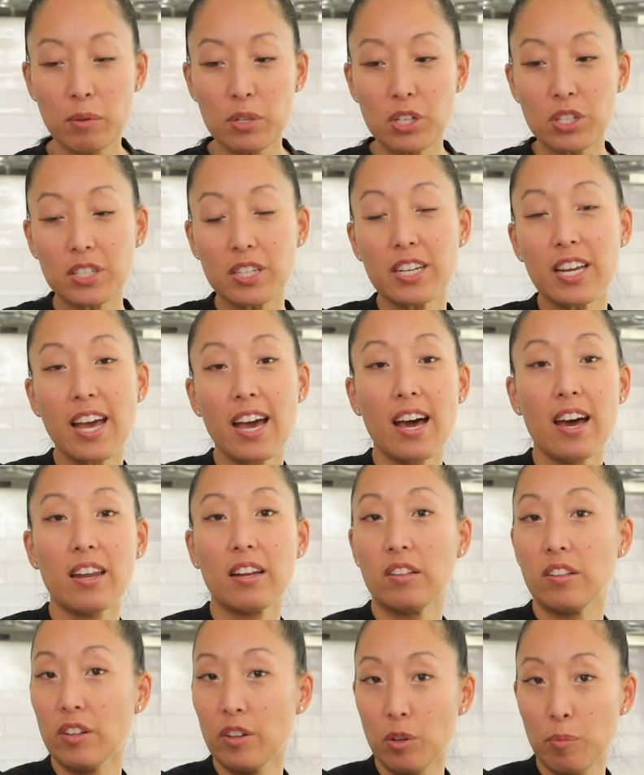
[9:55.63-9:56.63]
We're just going to add
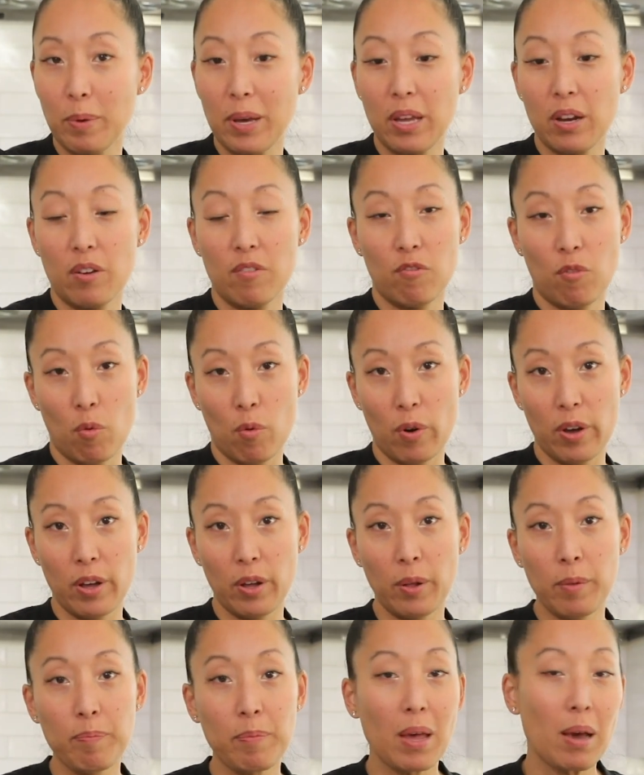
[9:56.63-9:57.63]
a little bit of
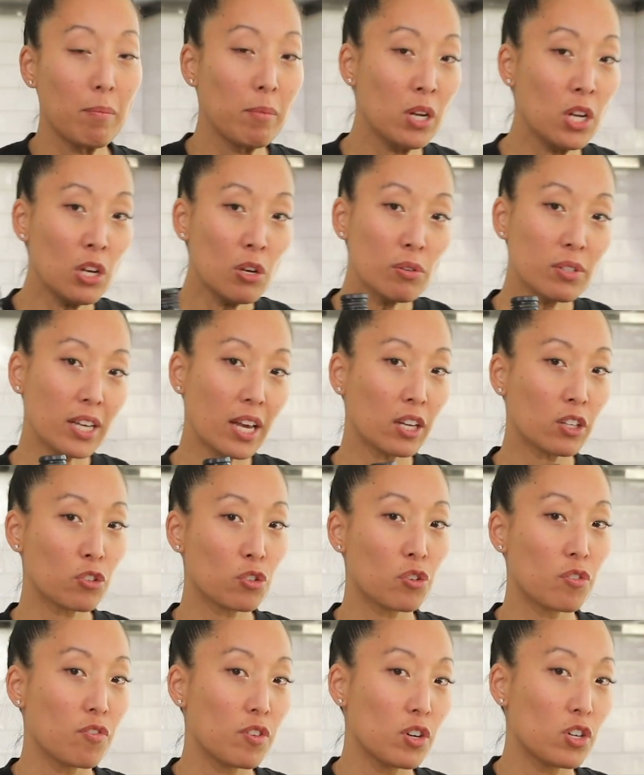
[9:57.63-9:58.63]
oil. I'm going to use
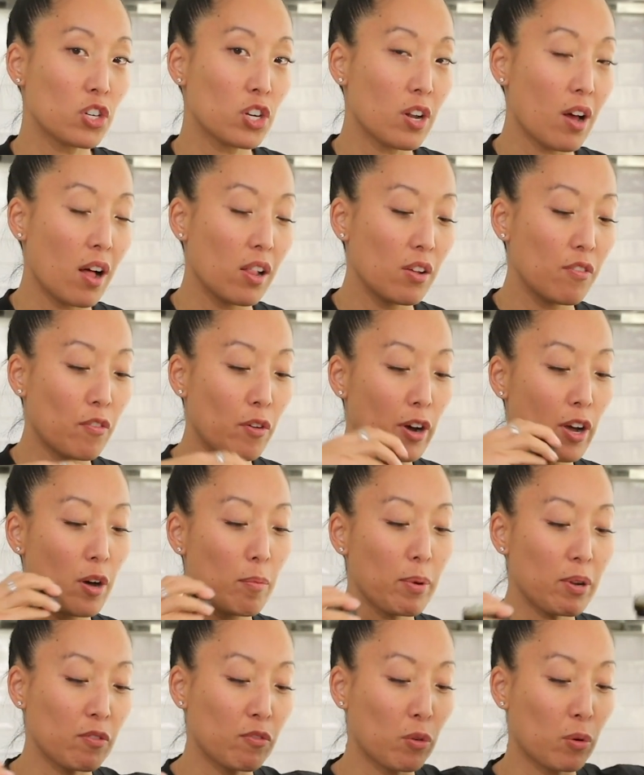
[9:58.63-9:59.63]
extra virgin olive oil,
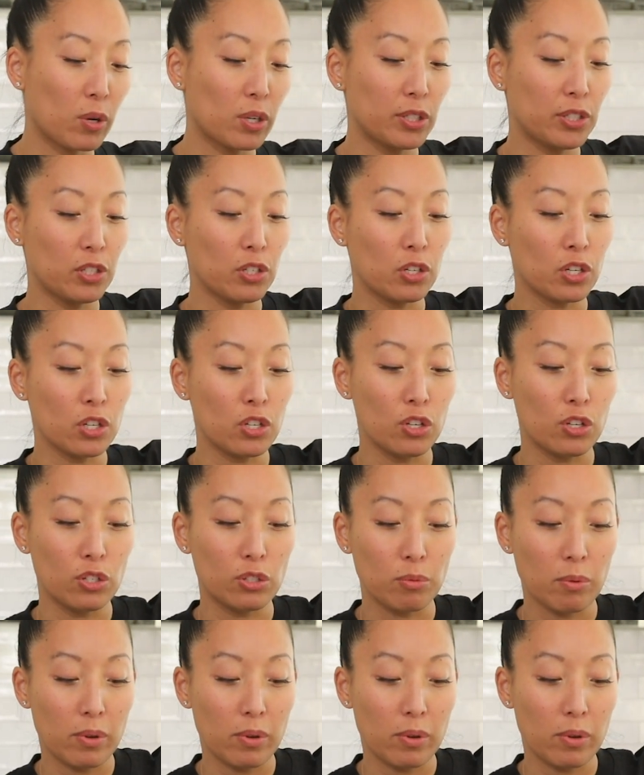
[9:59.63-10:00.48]
but of course you can use